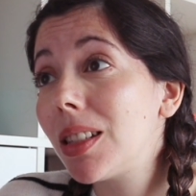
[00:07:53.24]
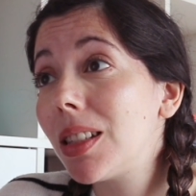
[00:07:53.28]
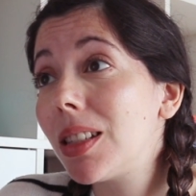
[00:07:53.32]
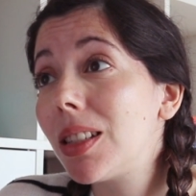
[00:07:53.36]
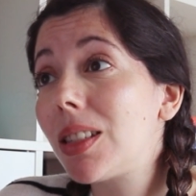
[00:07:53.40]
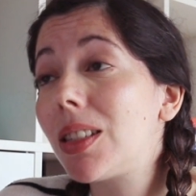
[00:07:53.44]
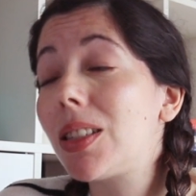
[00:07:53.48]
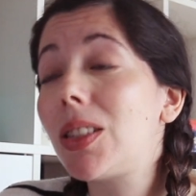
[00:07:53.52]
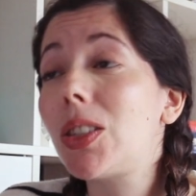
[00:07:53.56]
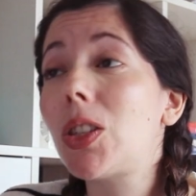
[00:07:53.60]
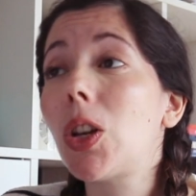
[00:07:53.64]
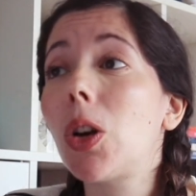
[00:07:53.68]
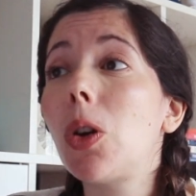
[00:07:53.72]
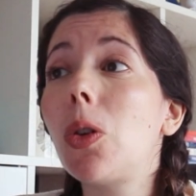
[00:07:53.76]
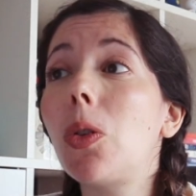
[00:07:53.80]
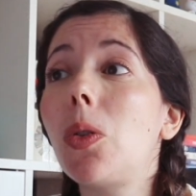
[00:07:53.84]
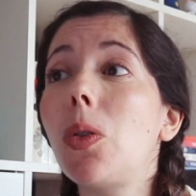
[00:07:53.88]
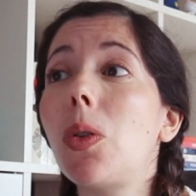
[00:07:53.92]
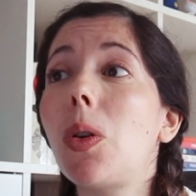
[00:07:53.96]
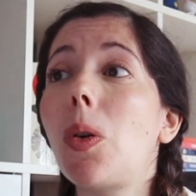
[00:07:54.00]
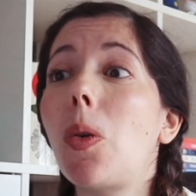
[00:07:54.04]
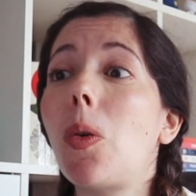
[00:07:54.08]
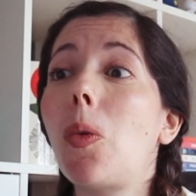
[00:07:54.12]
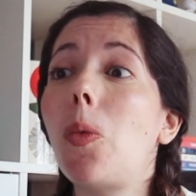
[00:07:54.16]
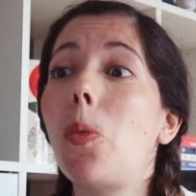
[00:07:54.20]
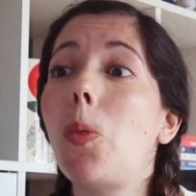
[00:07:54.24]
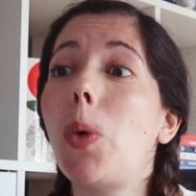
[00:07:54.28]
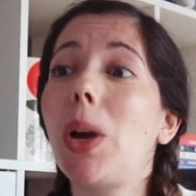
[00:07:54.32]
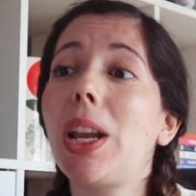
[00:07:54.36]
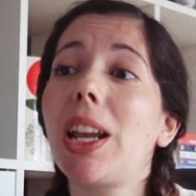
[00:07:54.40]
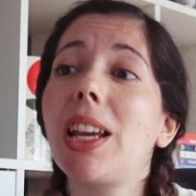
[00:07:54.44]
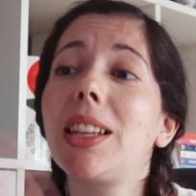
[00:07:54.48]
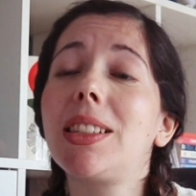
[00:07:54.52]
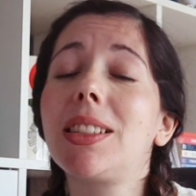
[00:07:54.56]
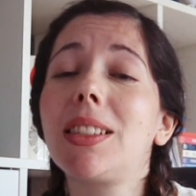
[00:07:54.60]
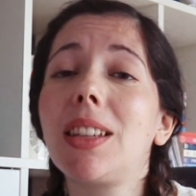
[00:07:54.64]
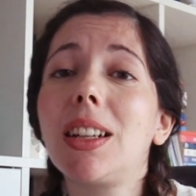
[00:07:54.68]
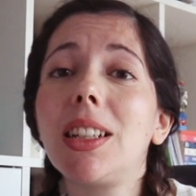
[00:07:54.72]
So when
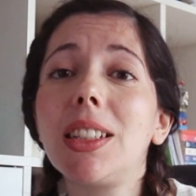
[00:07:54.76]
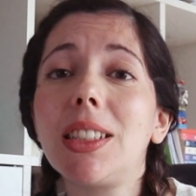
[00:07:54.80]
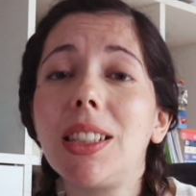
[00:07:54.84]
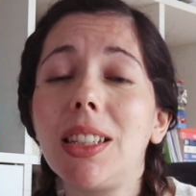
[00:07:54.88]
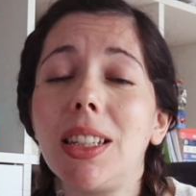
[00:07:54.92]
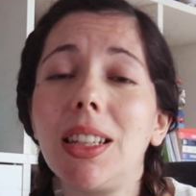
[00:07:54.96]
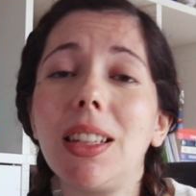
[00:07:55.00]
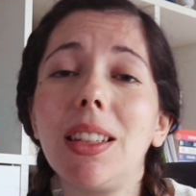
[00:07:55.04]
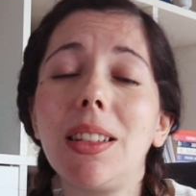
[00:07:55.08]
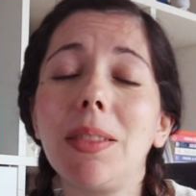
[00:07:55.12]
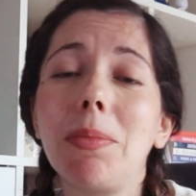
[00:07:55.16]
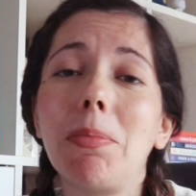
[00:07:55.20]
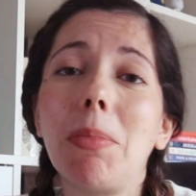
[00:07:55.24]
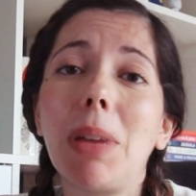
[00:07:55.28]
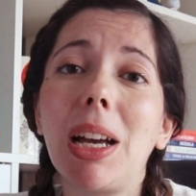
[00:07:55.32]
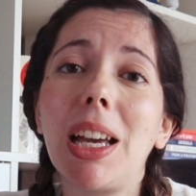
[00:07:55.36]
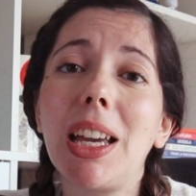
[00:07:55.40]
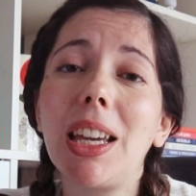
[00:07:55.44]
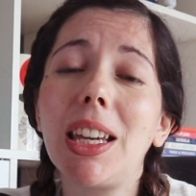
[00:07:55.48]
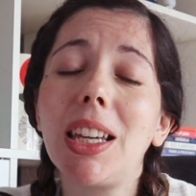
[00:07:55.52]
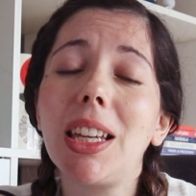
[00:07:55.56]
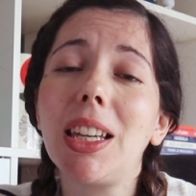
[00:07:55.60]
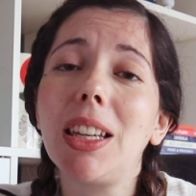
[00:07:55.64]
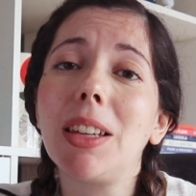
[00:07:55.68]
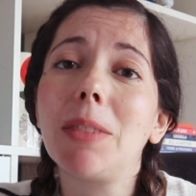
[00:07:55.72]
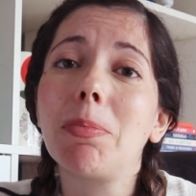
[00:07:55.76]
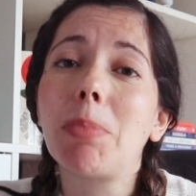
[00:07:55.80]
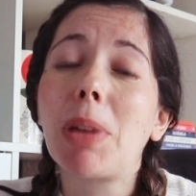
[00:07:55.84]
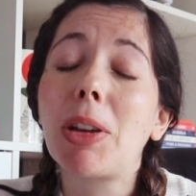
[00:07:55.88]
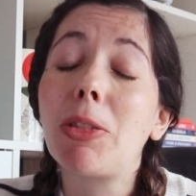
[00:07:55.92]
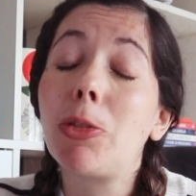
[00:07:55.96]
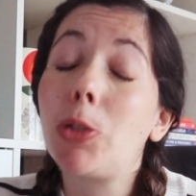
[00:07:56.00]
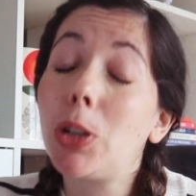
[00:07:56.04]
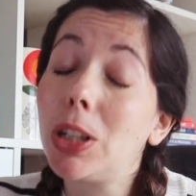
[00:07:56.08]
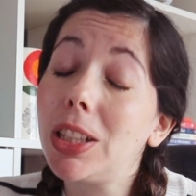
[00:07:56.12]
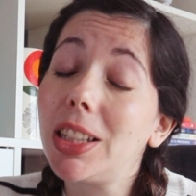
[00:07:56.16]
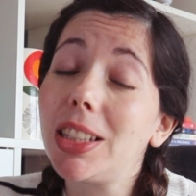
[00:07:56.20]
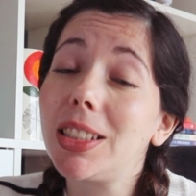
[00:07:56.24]
I started my
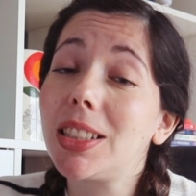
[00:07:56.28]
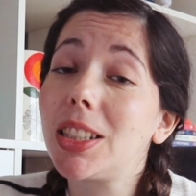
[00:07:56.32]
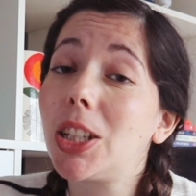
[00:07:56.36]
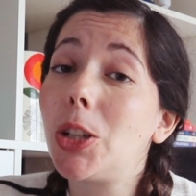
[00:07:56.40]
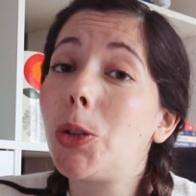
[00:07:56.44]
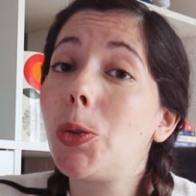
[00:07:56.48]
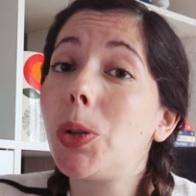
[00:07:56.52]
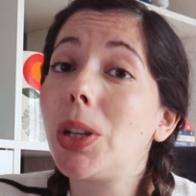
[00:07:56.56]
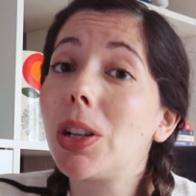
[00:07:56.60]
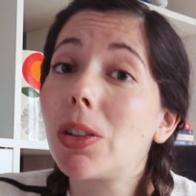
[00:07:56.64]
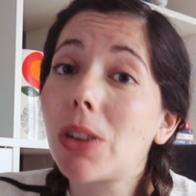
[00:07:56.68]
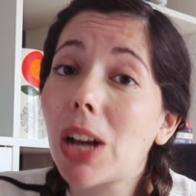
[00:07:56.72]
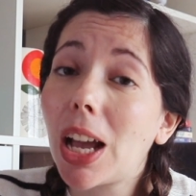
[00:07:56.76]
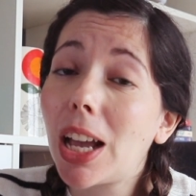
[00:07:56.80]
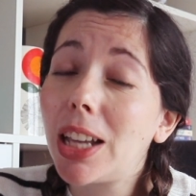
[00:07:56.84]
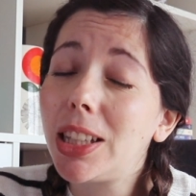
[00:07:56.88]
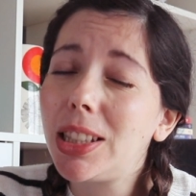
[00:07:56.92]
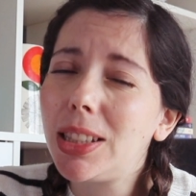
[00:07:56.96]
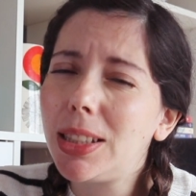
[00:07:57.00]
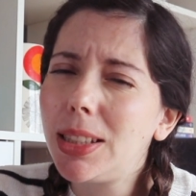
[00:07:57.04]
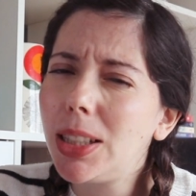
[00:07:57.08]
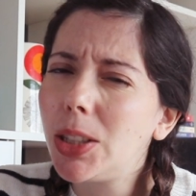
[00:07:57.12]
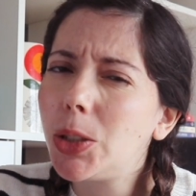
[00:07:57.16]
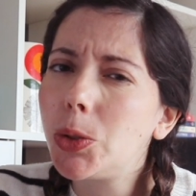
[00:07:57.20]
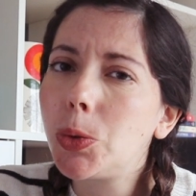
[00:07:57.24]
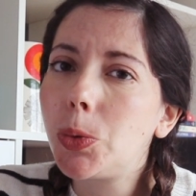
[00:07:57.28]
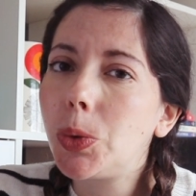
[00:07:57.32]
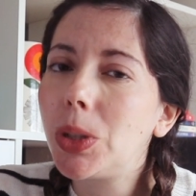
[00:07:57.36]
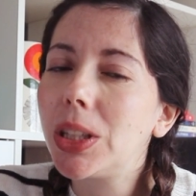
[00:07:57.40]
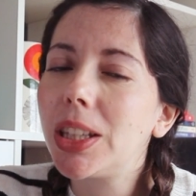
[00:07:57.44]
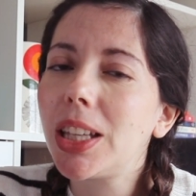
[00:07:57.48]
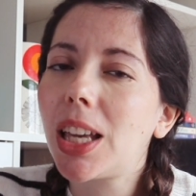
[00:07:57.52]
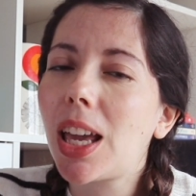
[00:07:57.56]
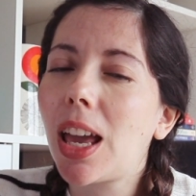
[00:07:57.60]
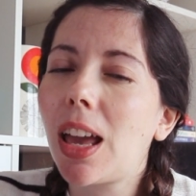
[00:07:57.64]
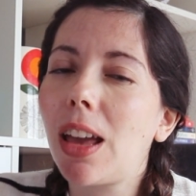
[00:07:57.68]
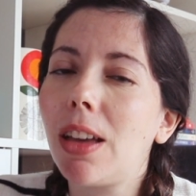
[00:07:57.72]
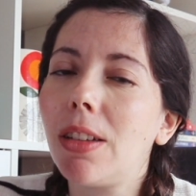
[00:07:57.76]
freelance career, I didn't
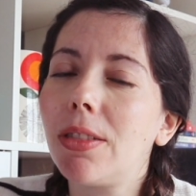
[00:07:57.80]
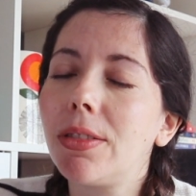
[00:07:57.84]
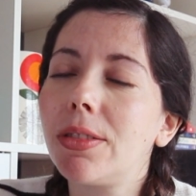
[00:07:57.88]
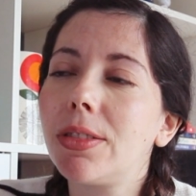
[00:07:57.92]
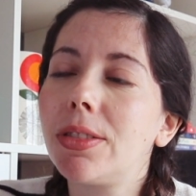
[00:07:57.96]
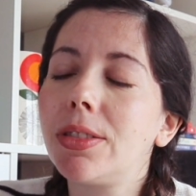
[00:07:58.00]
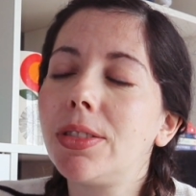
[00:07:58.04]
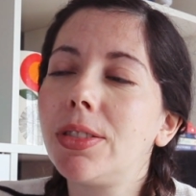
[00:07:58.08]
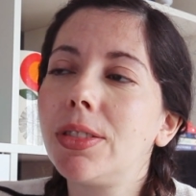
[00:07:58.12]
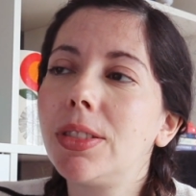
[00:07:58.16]
really have